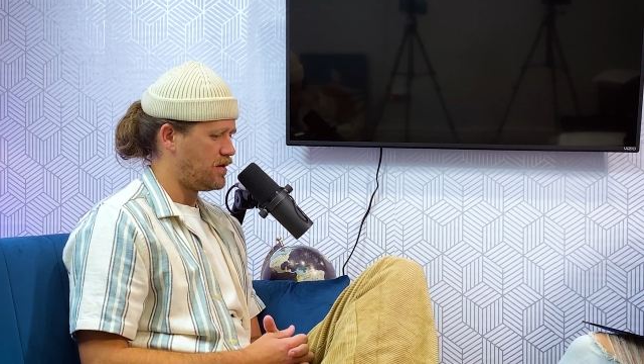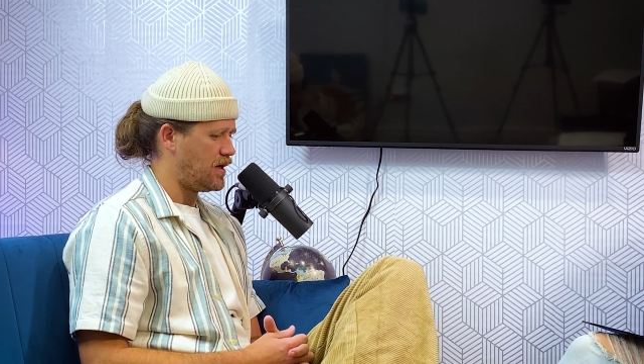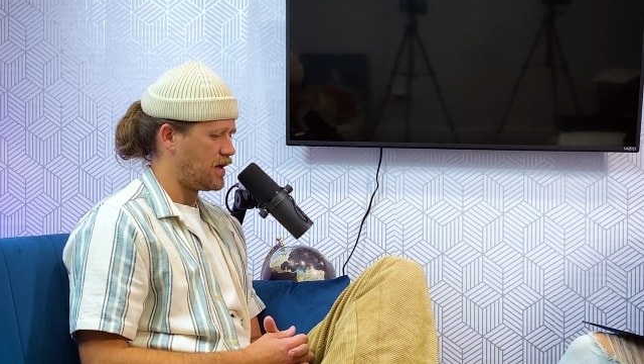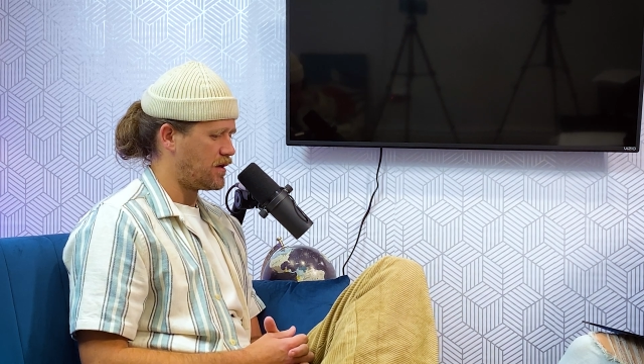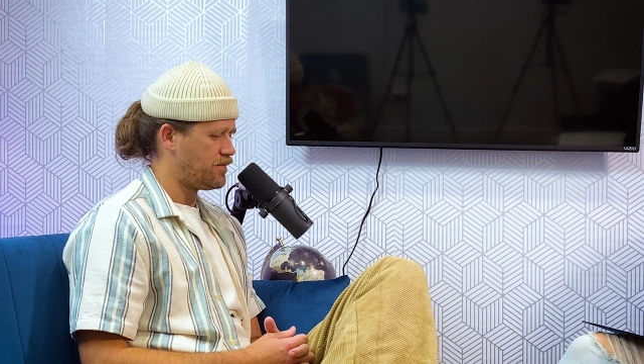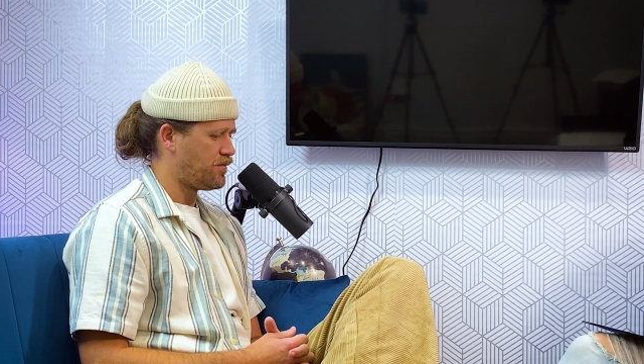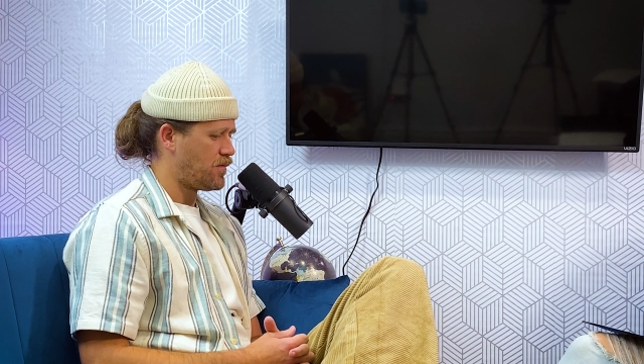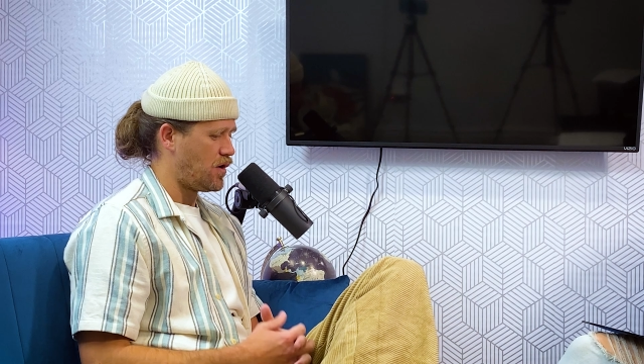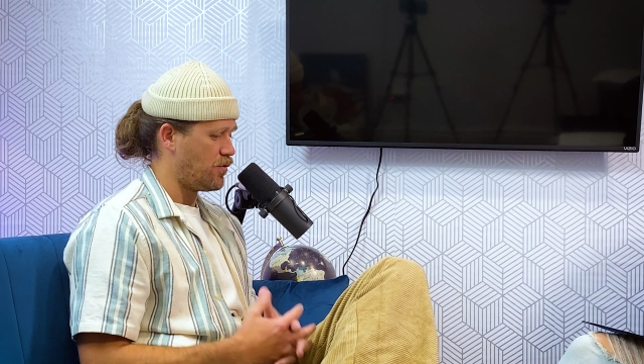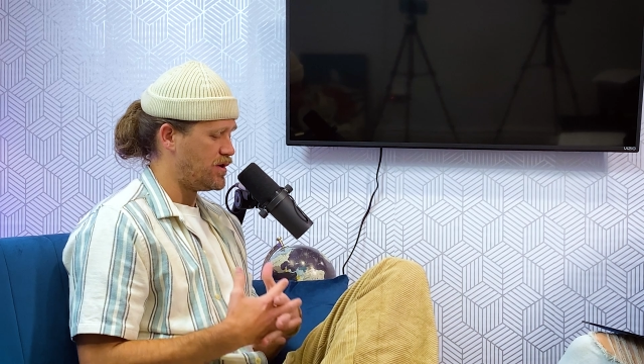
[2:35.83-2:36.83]
like
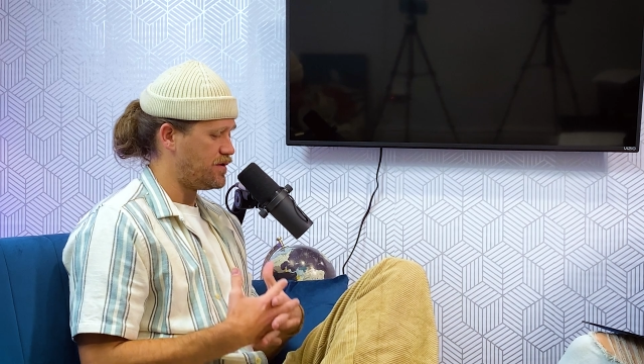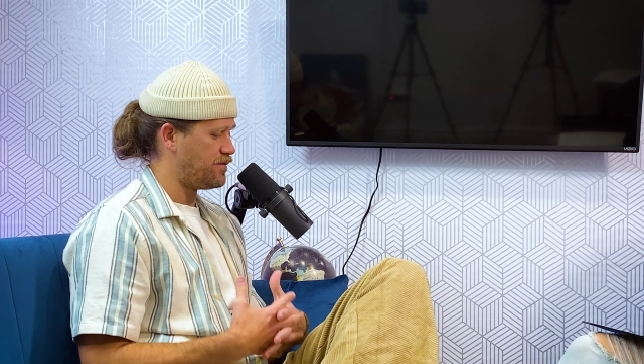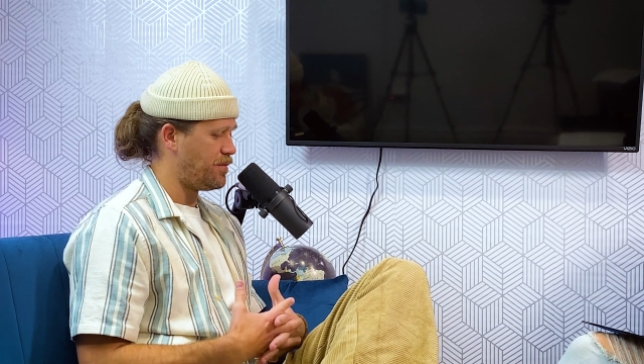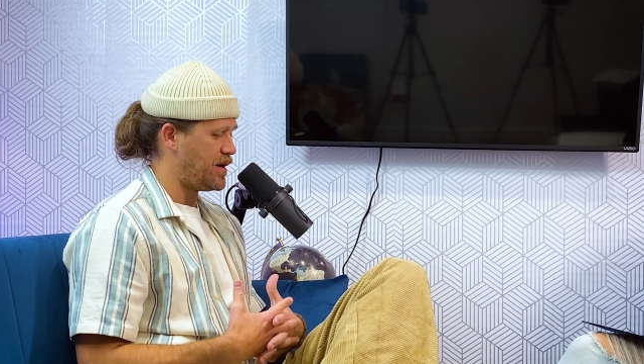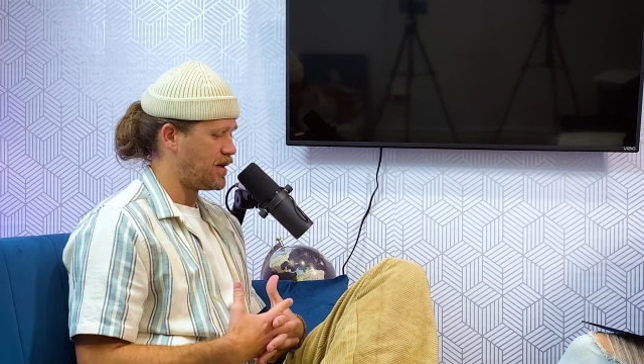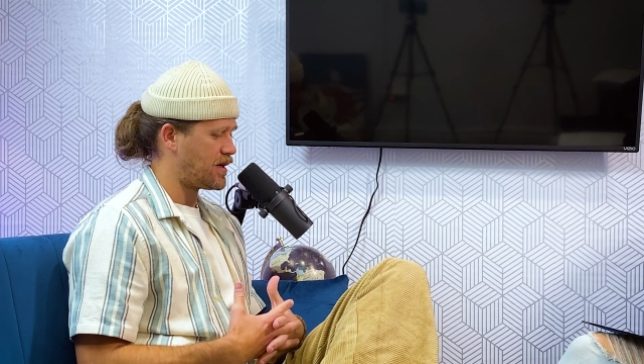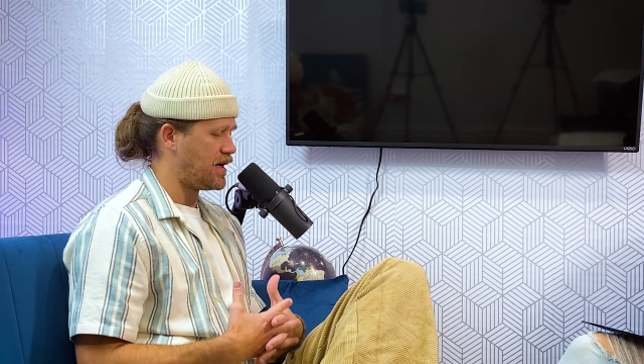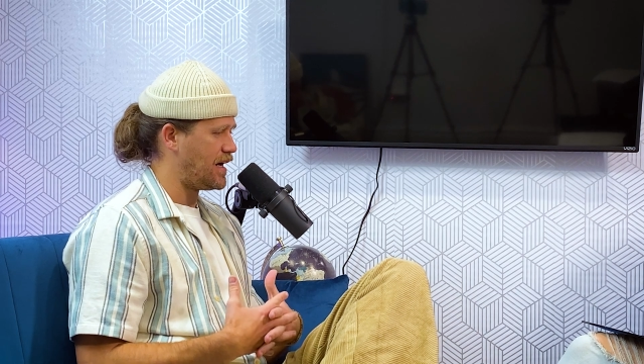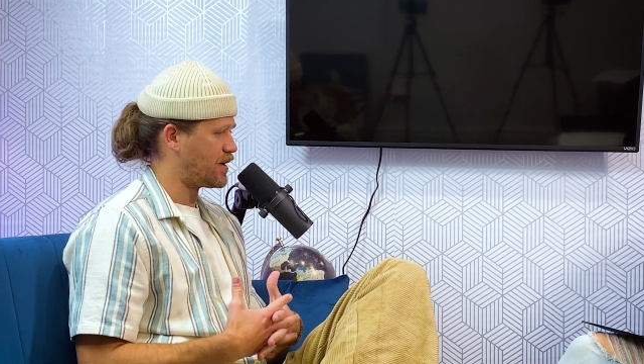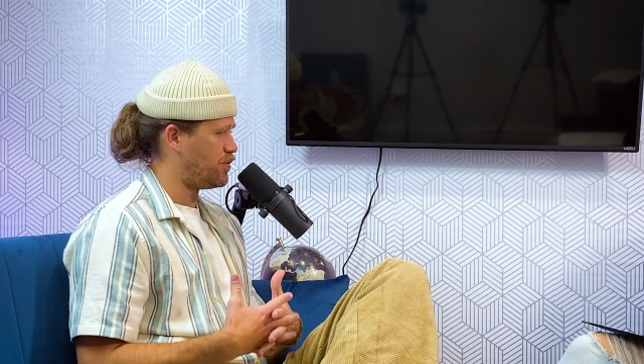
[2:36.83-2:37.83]
a reason for me to
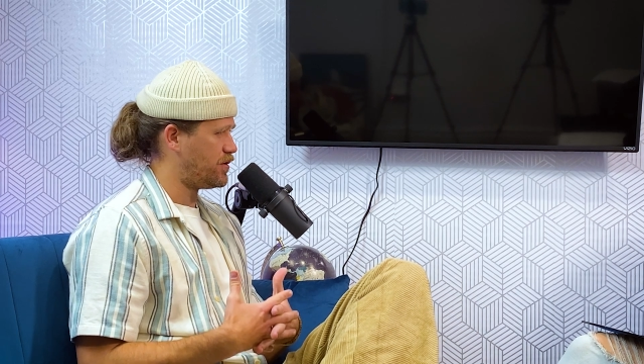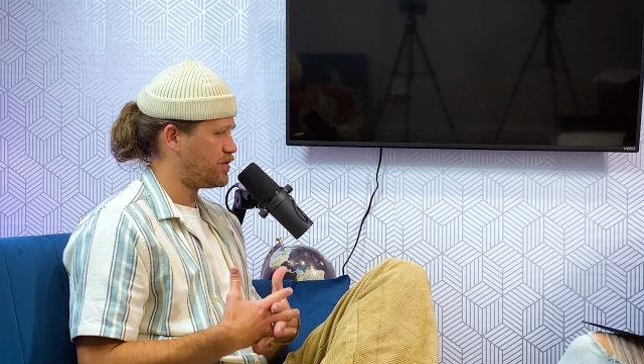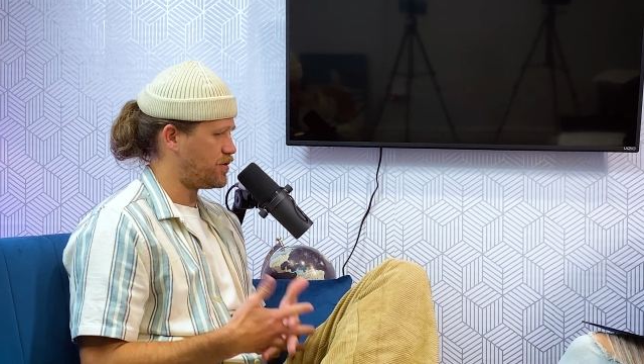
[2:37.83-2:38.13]
connect with